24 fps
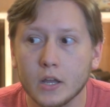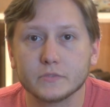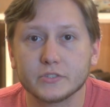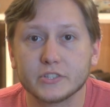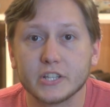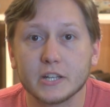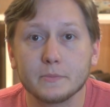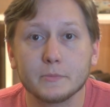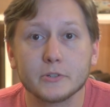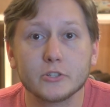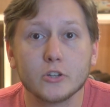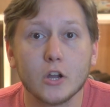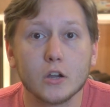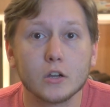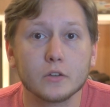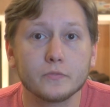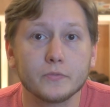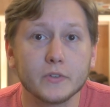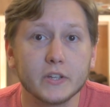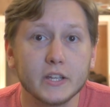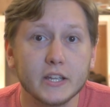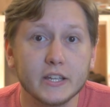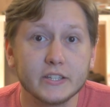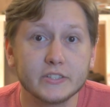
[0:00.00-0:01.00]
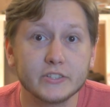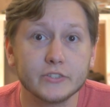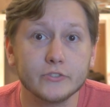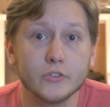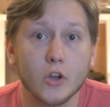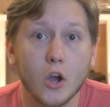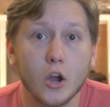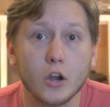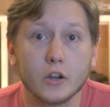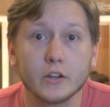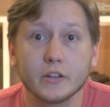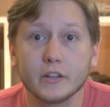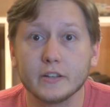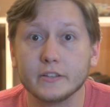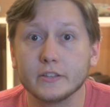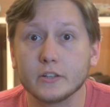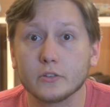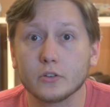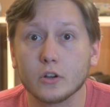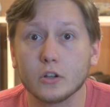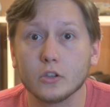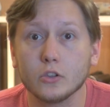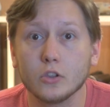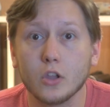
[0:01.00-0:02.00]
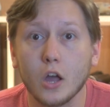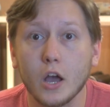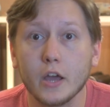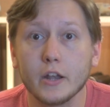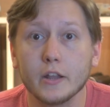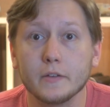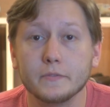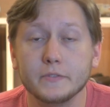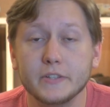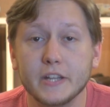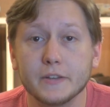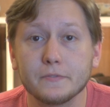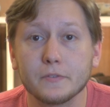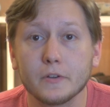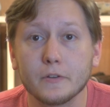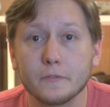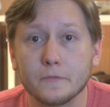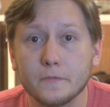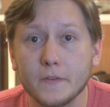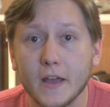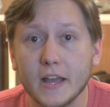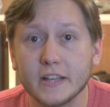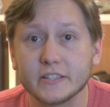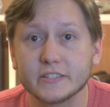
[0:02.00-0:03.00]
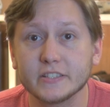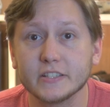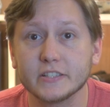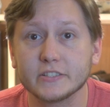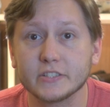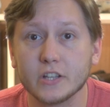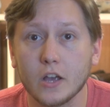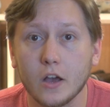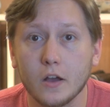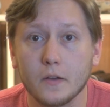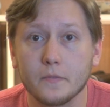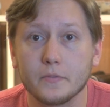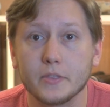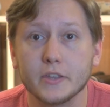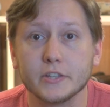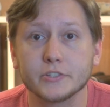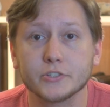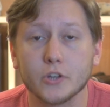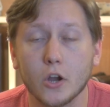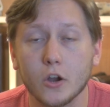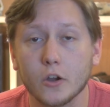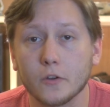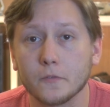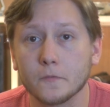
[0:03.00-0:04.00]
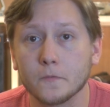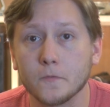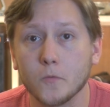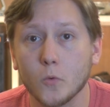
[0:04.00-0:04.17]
Cinematography is an art, and there are a lot of different facets of this art